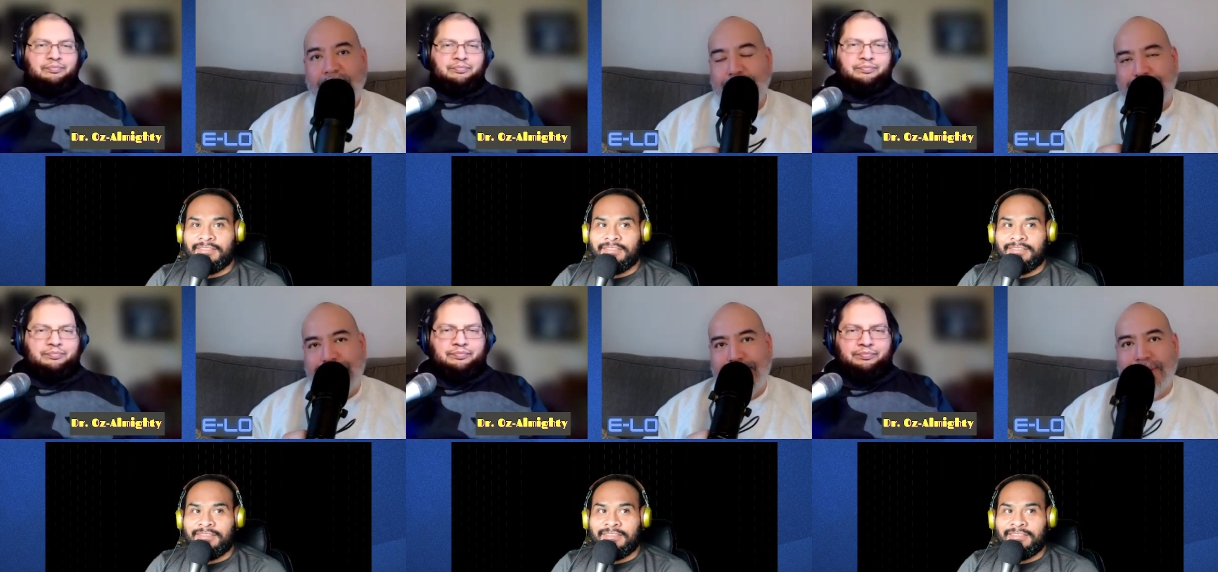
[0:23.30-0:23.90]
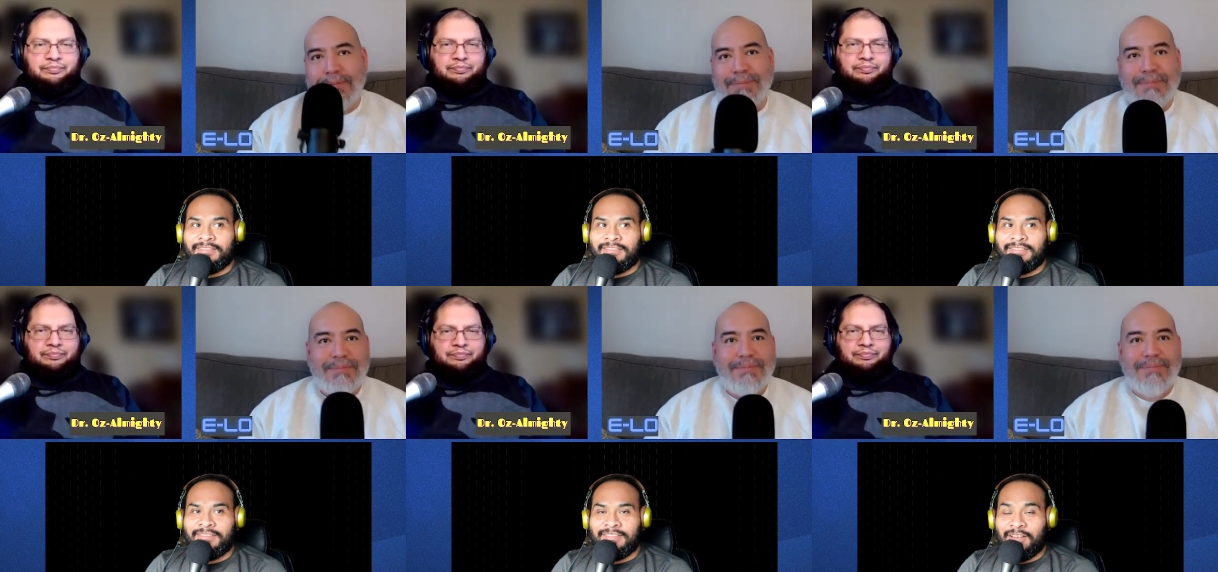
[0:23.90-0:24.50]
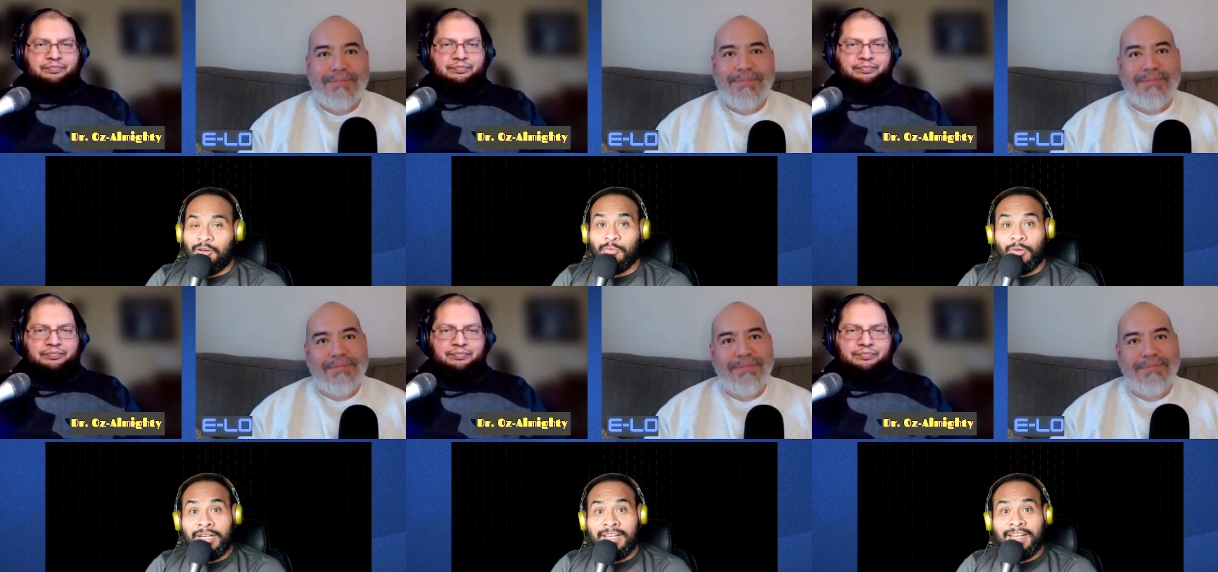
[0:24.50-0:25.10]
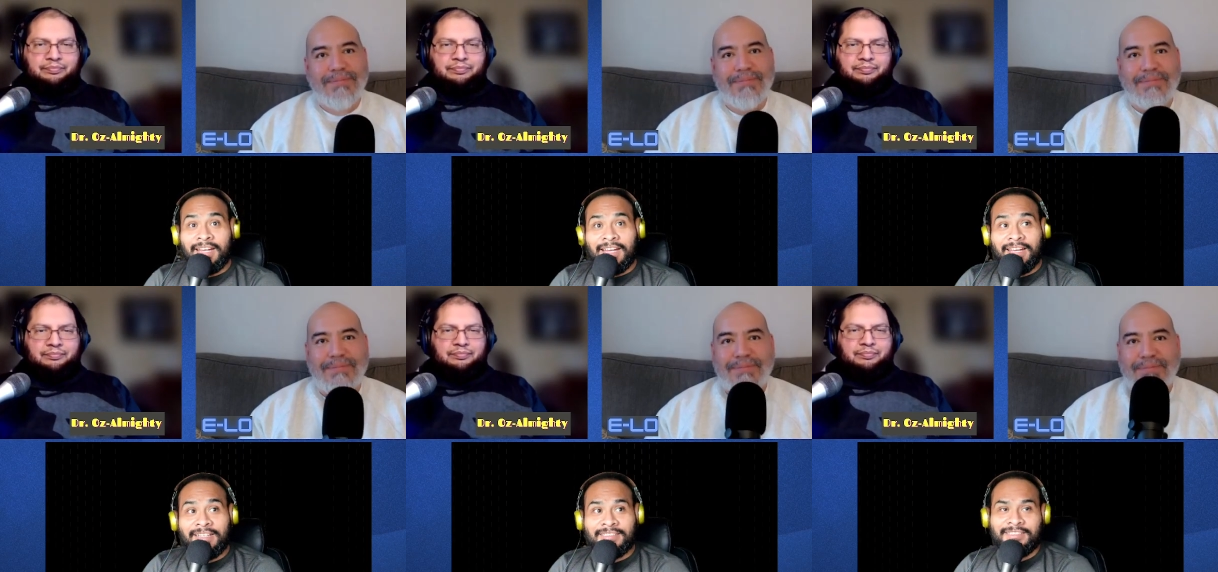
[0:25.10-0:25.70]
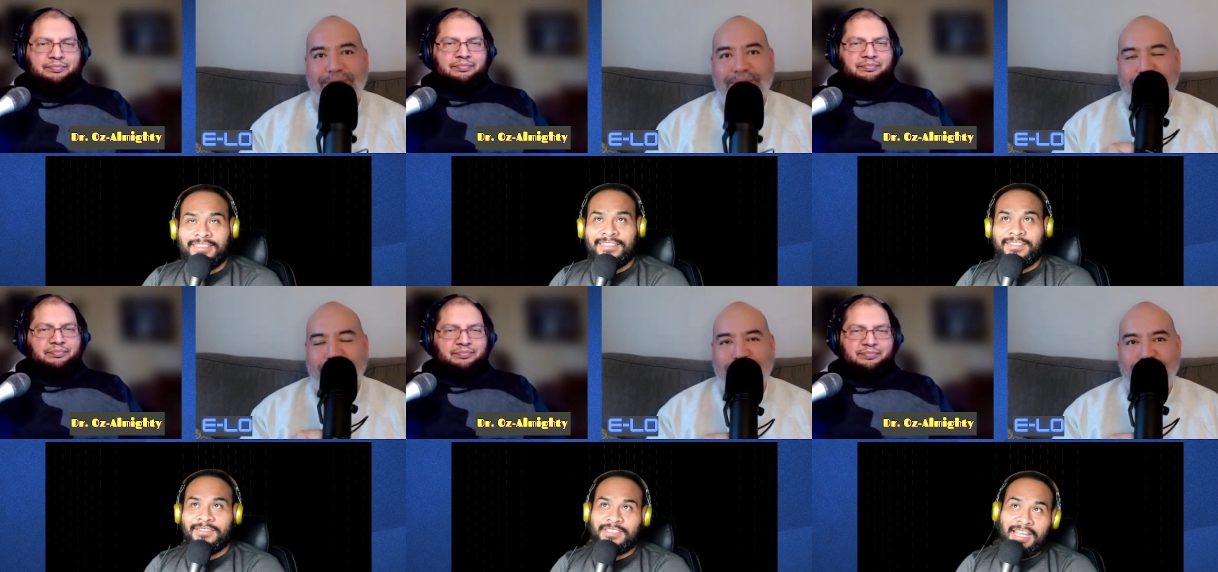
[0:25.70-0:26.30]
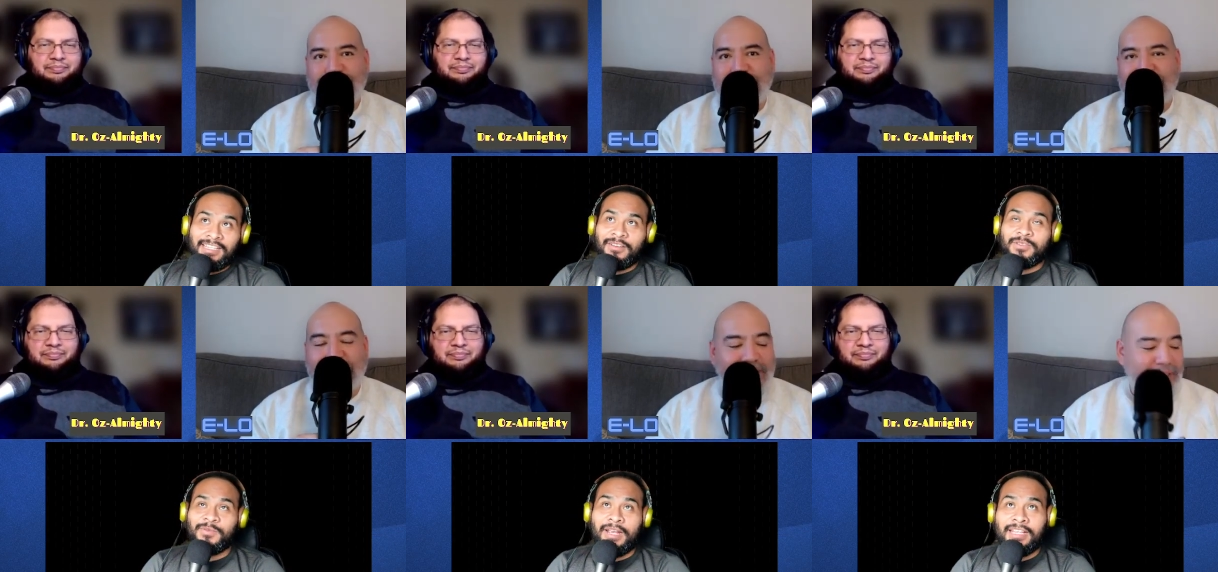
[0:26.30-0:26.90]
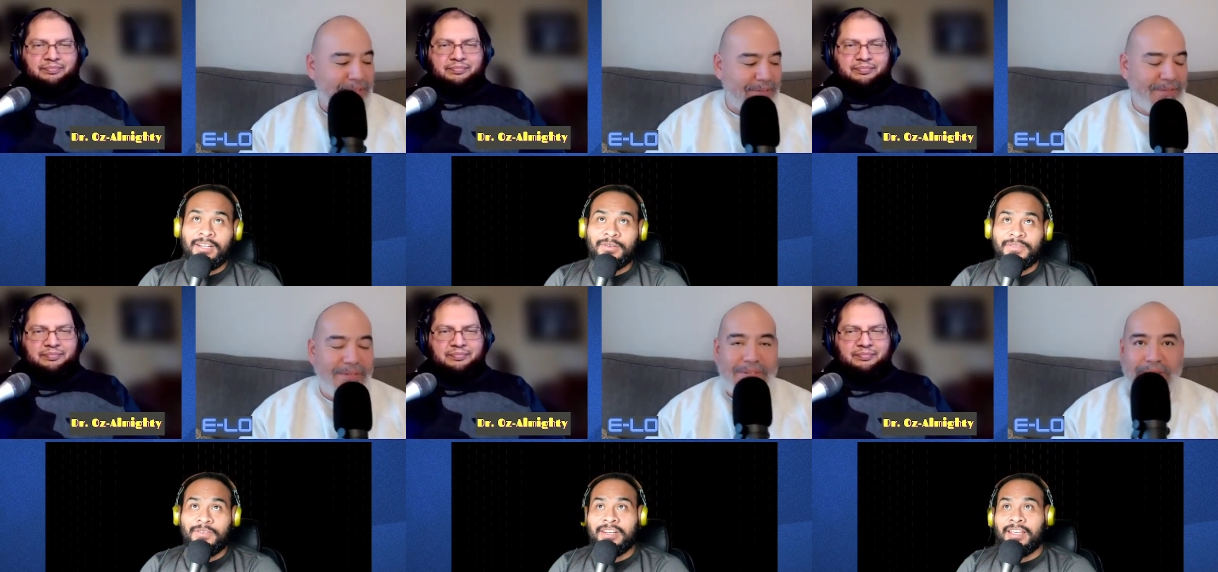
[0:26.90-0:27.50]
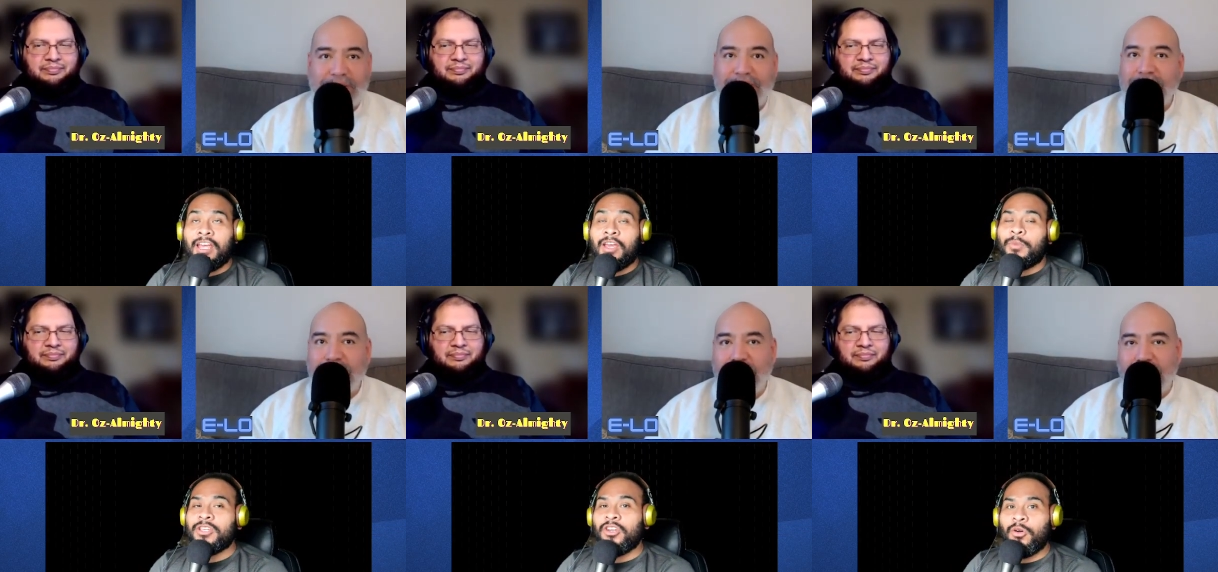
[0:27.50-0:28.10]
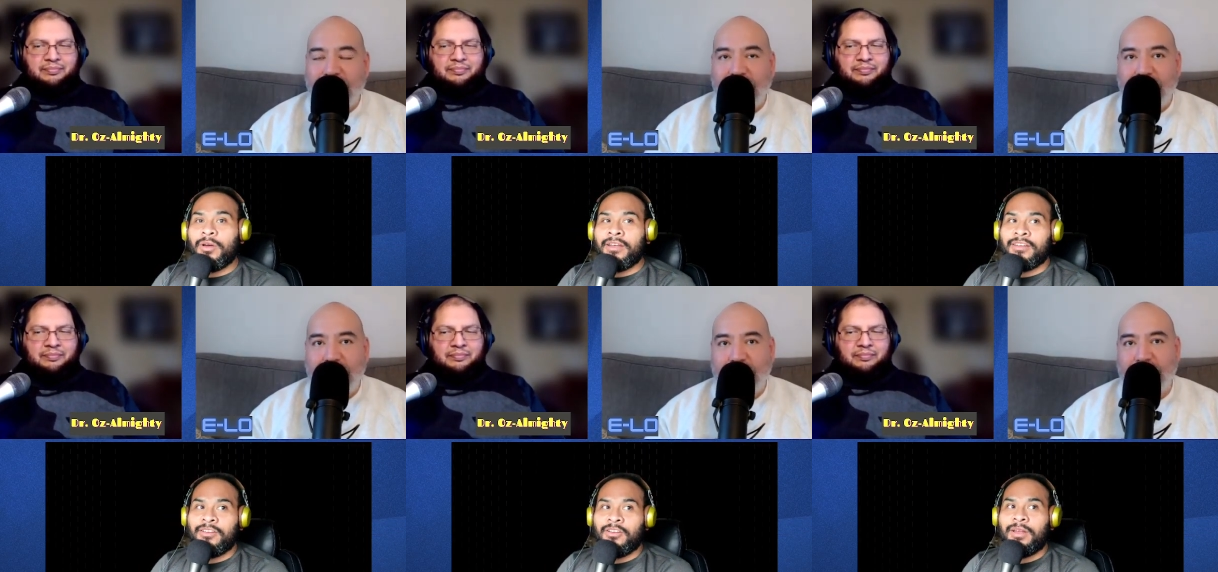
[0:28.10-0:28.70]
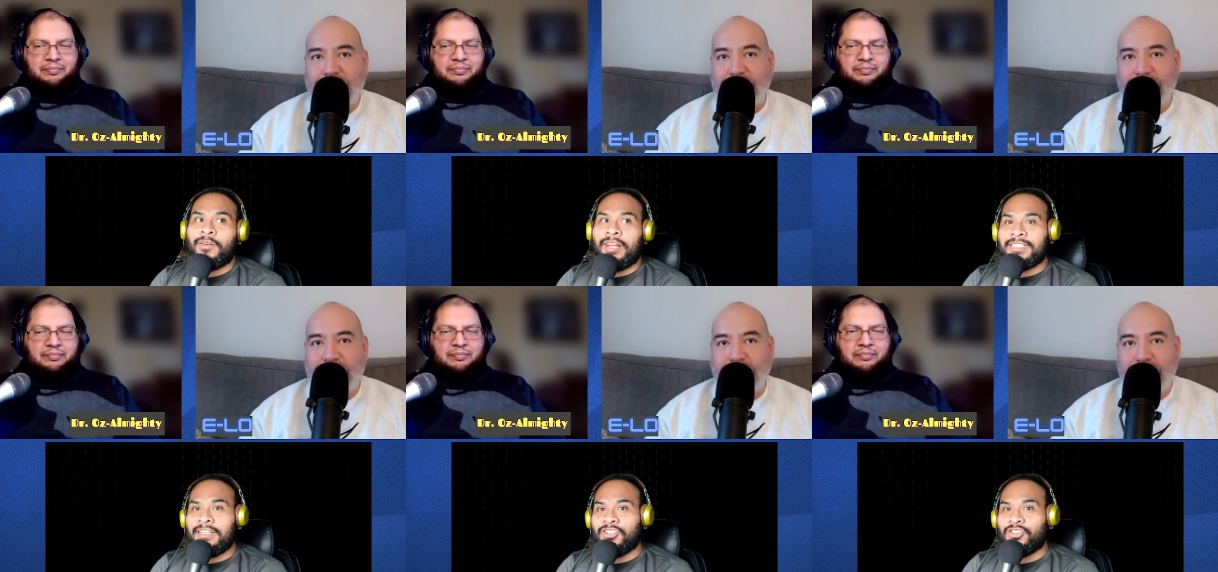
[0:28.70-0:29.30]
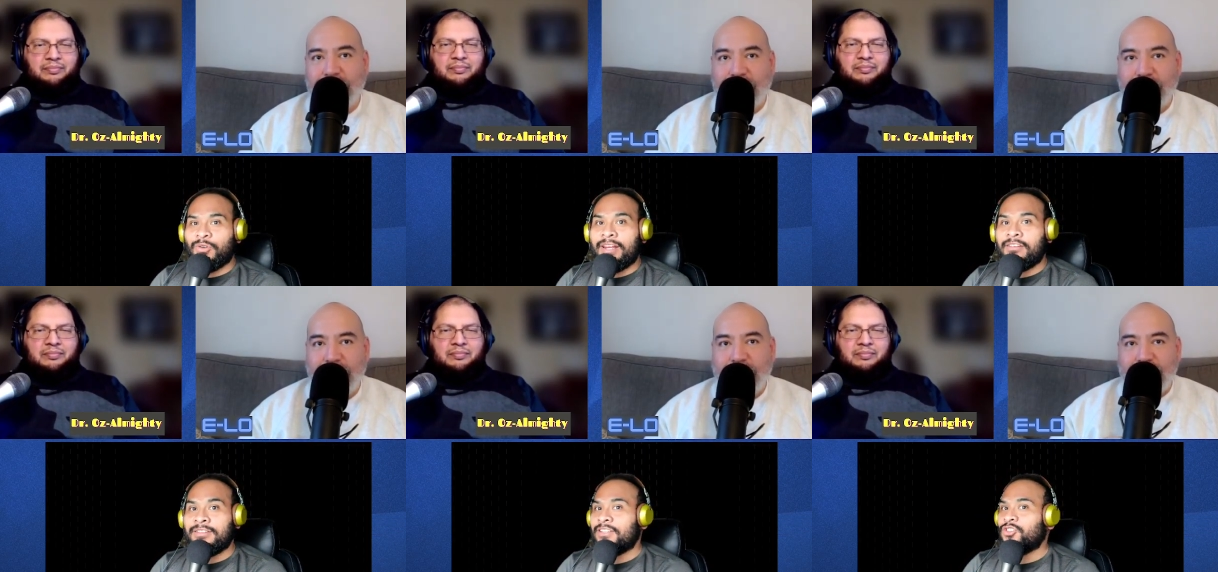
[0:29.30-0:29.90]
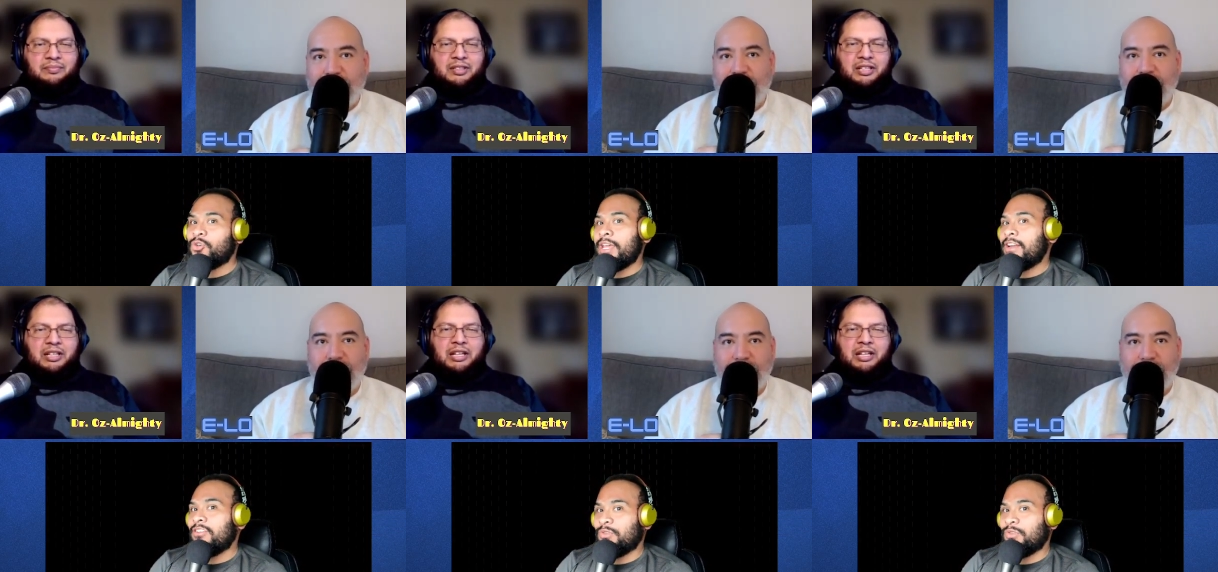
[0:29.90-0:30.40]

Speaker 1: Was I? Uh, what? It was. I thought it was. was I? I thought it was funny. But you know what? You know what? When I saw the trailers, the trailers